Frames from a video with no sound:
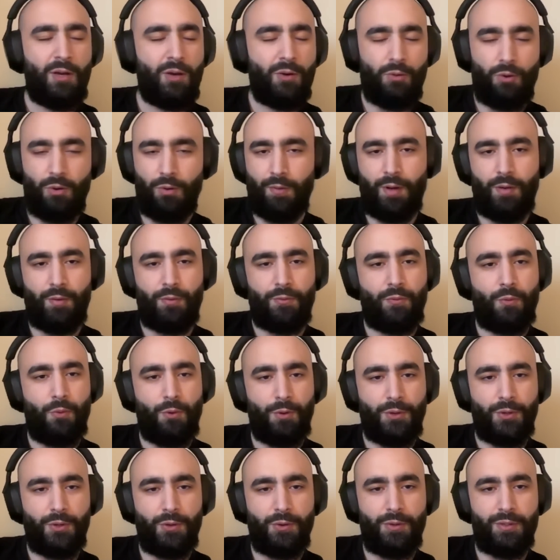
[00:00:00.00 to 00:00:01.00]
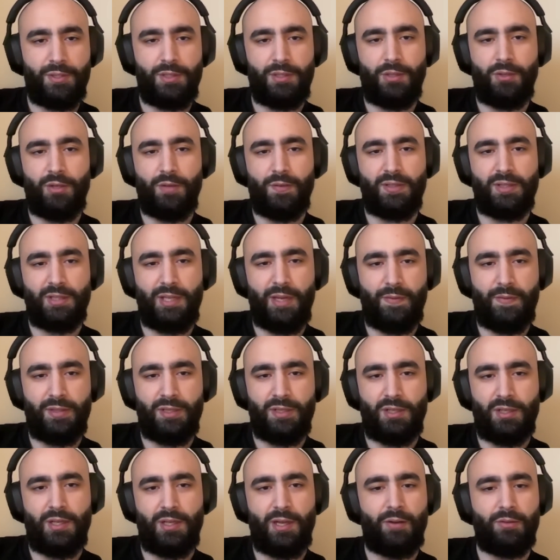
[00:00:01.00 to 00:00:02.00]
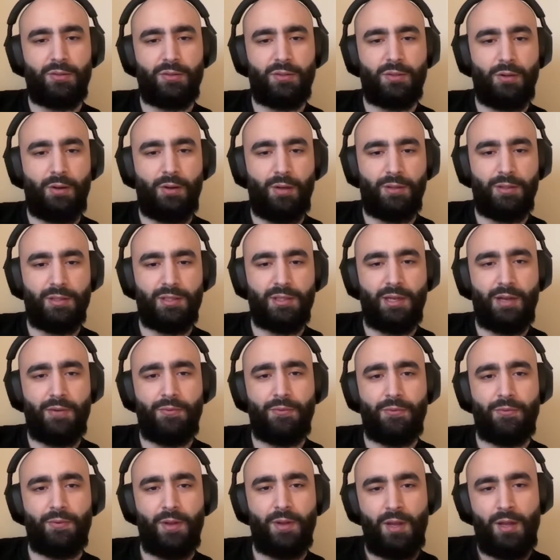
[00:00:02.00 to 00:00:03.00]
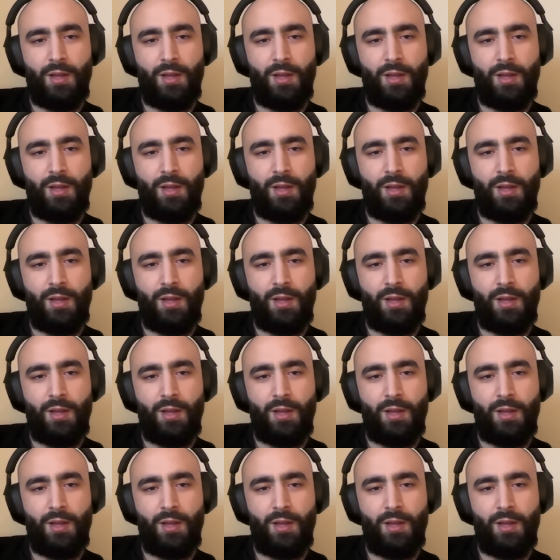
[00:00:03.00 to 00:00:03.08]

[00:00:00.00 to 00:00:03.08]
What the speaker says: or whatever foreign currency, you have a savings account, all this stuff.